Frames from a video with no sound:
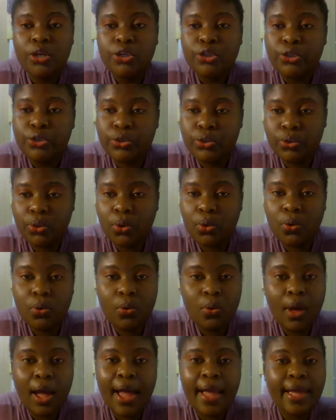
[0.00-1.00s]

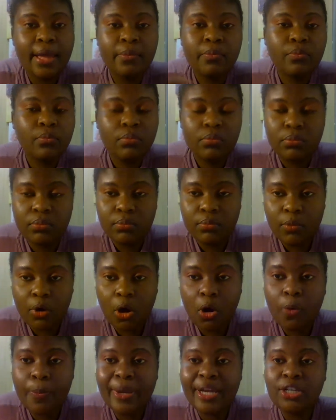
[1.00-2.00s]
So I am
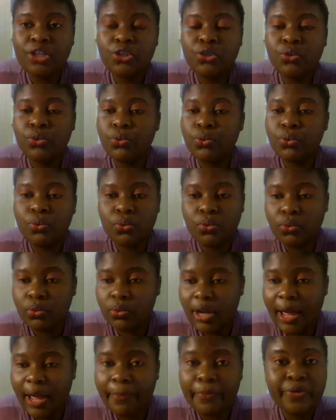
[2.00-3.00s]
open to
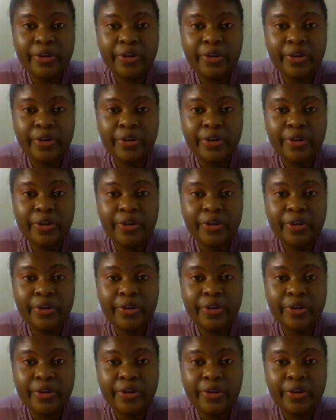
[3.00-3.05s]
um,